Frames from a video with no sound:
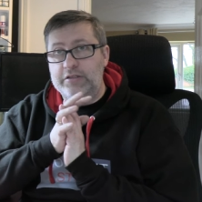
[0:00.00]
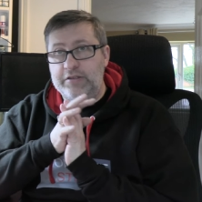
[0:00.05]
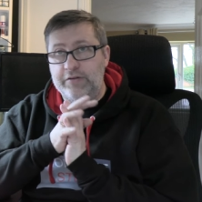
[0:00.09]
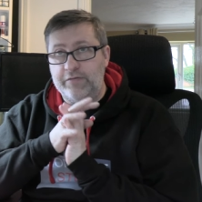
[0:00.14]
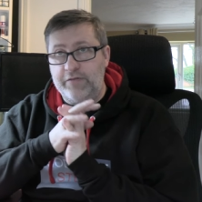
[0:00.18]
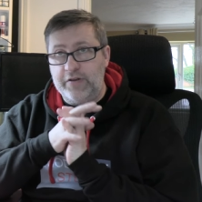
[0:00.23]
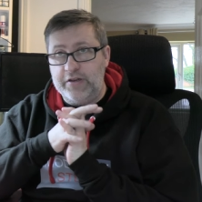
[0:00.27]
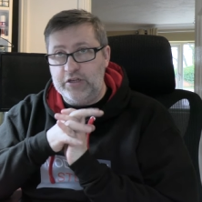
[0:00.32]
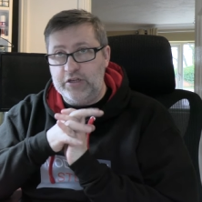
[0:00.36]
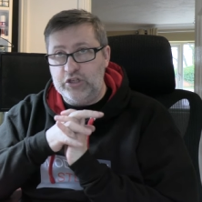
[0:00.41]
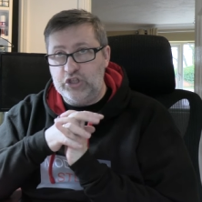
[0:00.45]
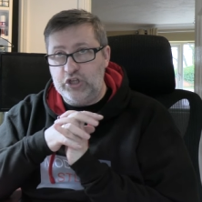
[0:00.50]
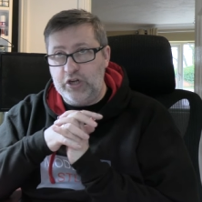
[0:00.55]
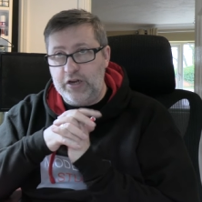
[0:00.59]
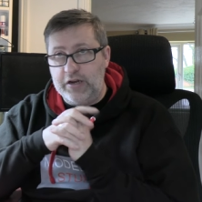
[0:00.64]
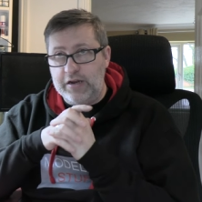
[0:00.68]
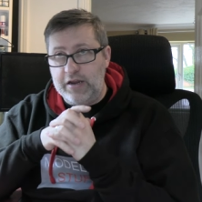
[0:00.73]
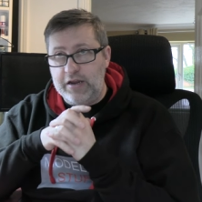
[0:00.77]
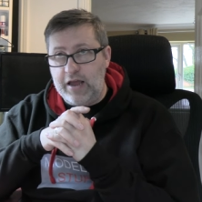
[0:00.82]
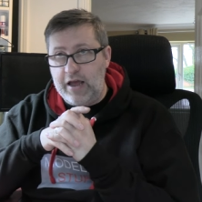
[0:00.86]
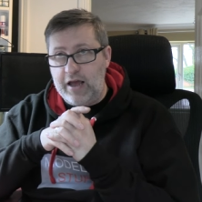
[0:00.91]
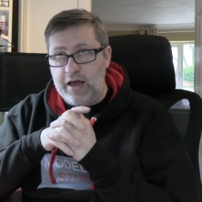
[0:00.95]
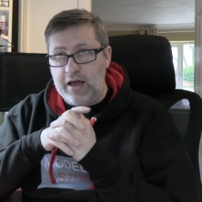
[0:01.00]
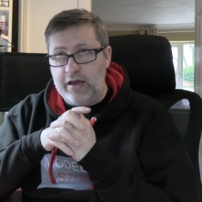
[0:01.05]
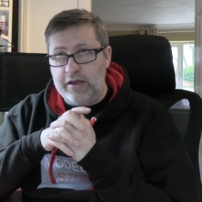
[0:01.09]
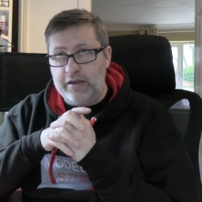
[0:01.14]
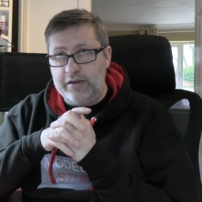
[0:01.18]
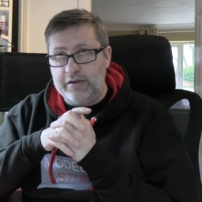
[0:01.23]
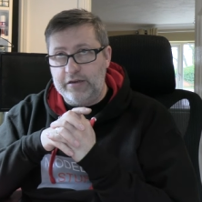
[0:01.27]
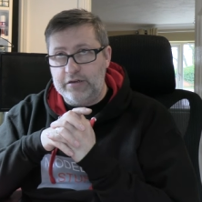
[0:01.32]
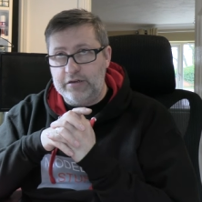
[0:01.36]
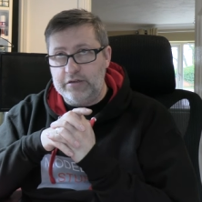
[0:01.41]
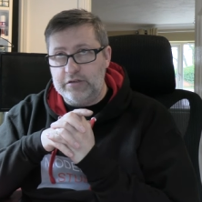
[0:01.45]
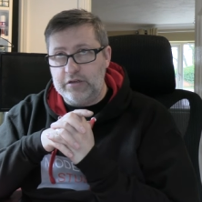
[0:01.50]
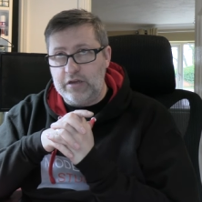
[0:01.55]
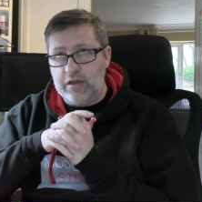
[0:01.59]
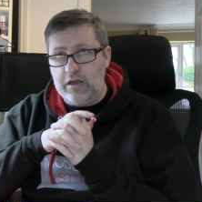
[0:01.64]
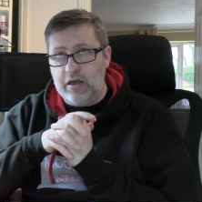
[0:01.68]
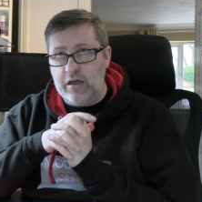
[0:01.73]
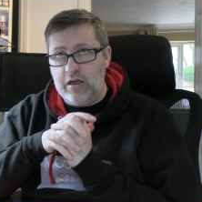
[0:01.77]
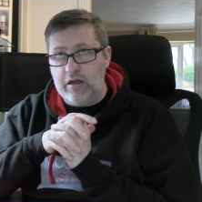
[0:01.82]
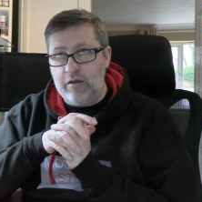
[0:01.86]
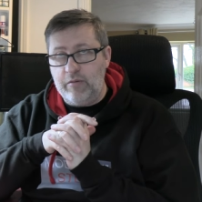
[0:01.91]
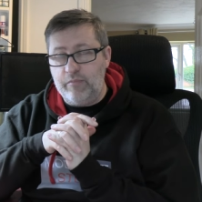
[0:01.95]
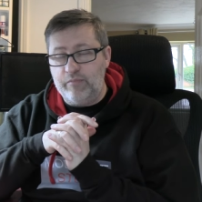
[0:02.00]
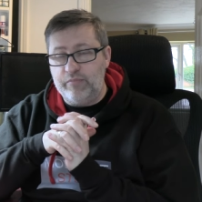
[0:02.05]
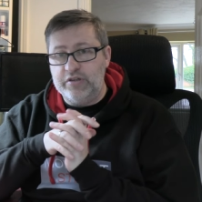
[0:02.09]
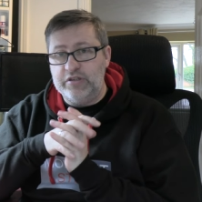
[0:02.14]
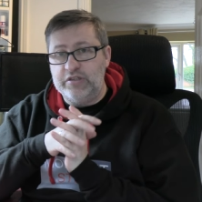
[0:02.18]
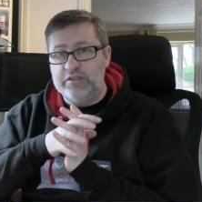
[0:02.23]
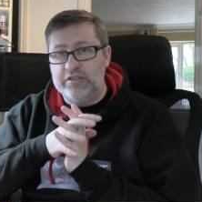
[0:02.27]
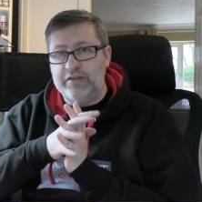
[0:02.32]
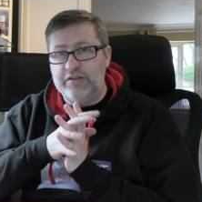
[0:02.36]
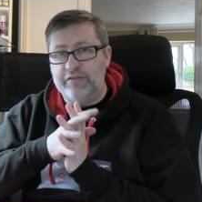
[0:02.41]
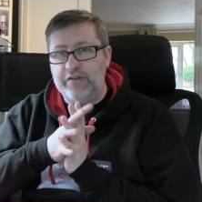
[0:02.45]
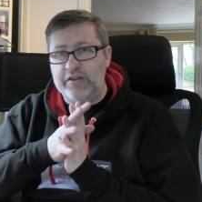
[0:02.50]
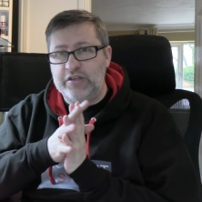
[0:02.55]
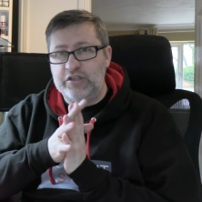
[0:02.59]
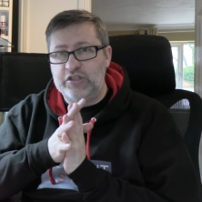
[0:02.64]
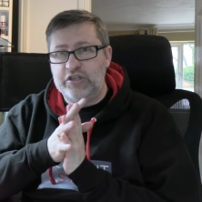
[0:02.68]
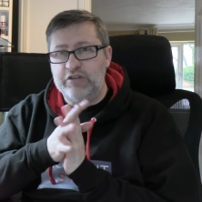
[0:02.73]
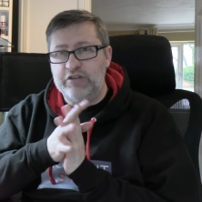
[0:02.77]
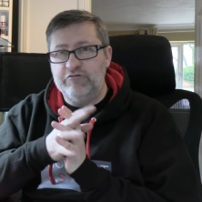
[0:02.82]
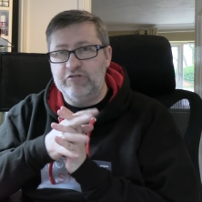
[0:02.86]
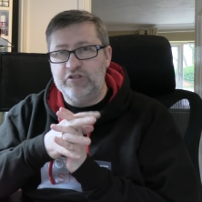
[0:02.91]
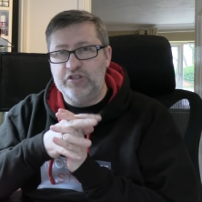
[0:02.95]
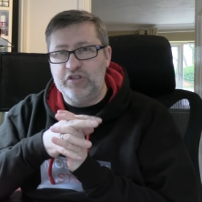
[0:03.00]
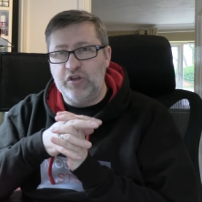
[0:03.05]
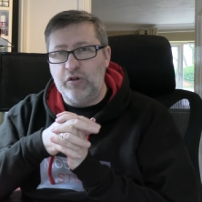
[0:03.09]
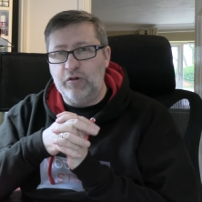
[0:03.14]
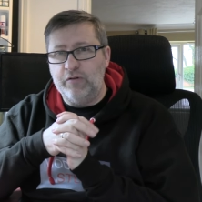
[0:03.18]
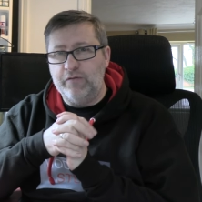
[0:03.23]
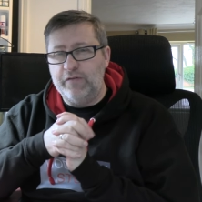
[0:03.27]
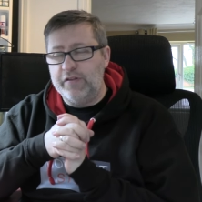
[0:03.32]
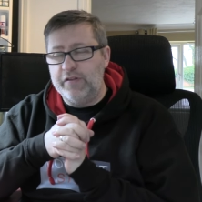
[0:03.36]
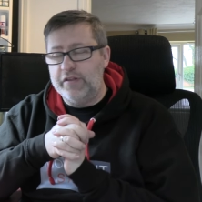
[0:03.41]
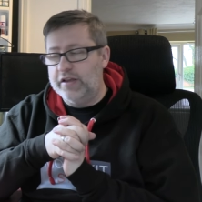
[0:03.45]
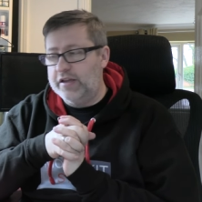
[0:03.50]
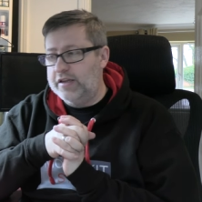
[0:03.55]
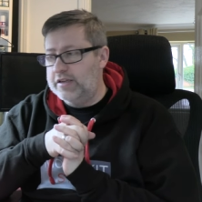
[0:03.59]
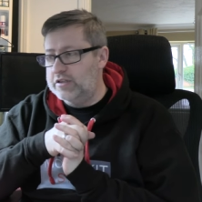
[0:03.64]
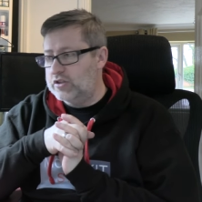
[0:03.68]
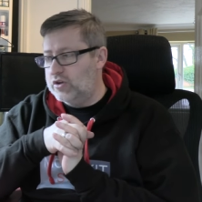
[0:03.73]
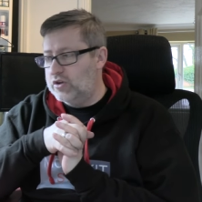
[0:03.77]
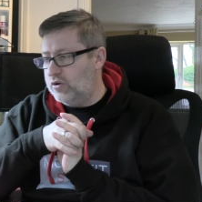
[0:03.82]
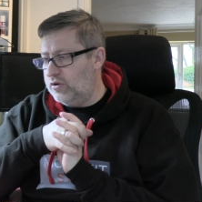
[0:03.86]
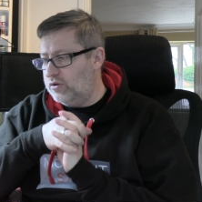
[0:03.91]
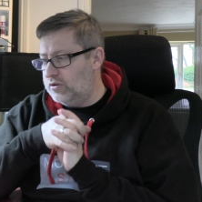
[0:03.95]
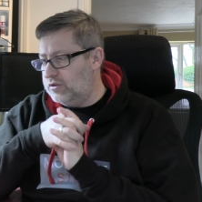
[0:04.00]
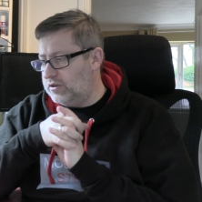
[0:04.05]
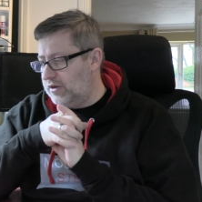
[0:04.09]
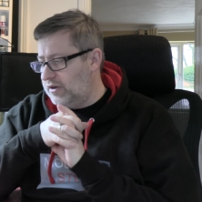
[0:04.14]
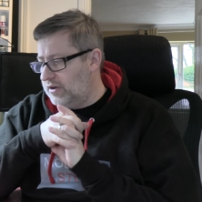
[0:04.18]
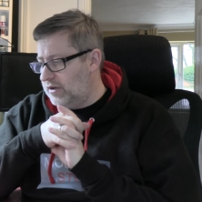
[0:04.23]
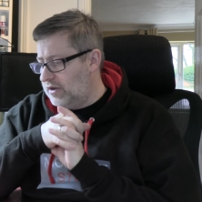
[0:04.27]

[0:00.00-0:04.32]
DaVinci and uh, DaVinci Resolve, I think it's called.